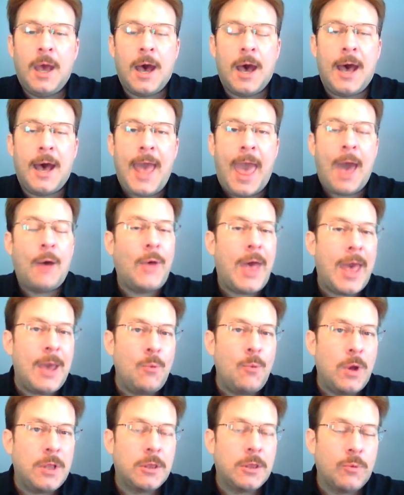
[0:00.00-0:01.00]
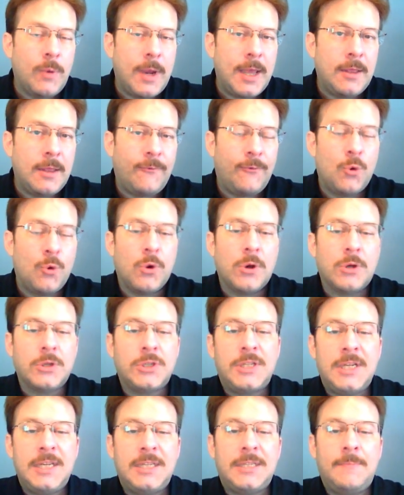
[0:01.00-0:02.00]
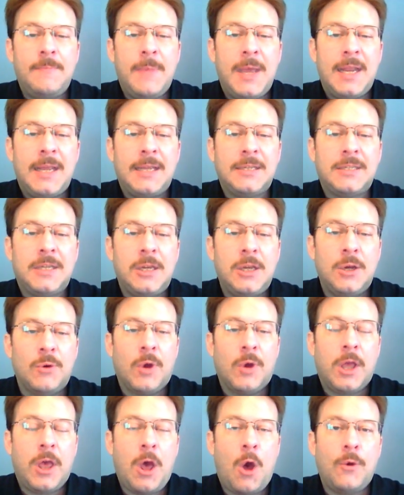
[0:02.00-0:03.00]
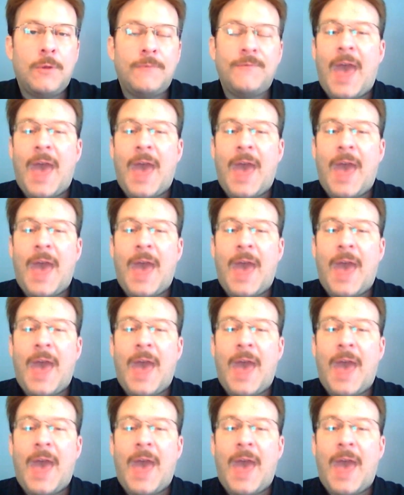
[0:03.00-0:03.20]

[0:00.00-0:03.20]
LA won 3 of the 4 season meetings a year ago.